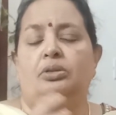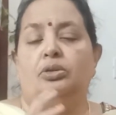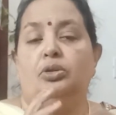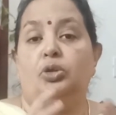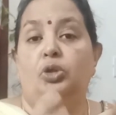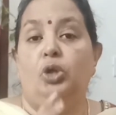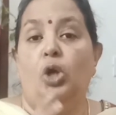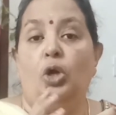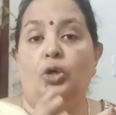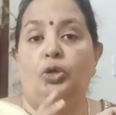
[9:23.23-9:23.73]

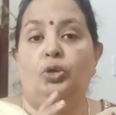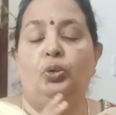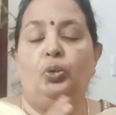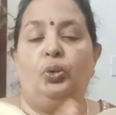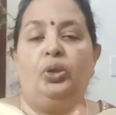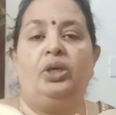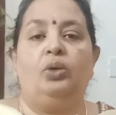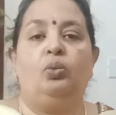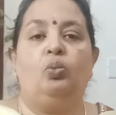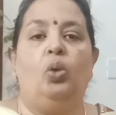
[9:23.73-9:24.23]
not
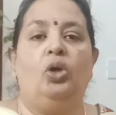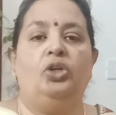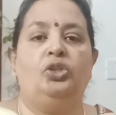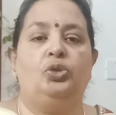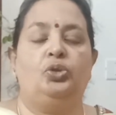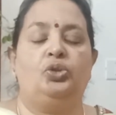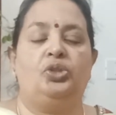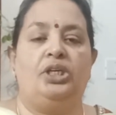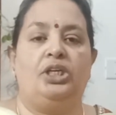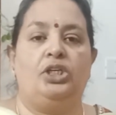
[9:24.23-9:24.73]
knowing what
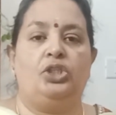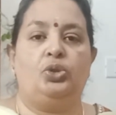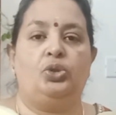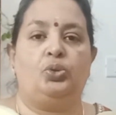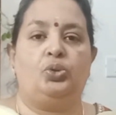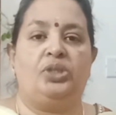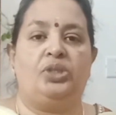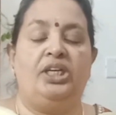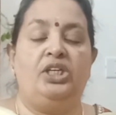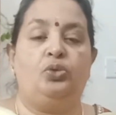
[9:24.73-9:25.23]
to say to
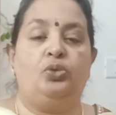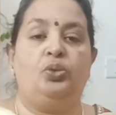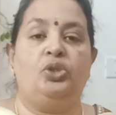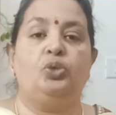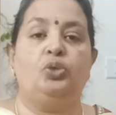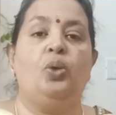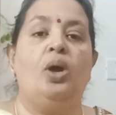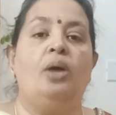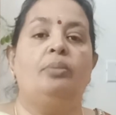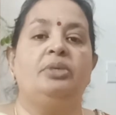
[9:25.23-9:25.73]
Sage
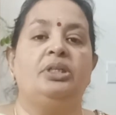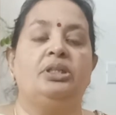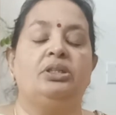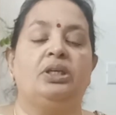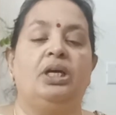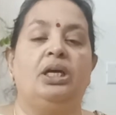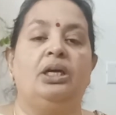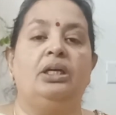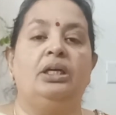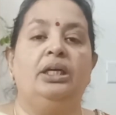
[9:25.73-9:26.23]

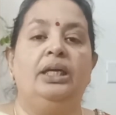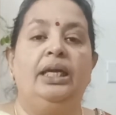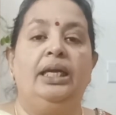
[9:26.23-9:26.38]
Vishwamitra.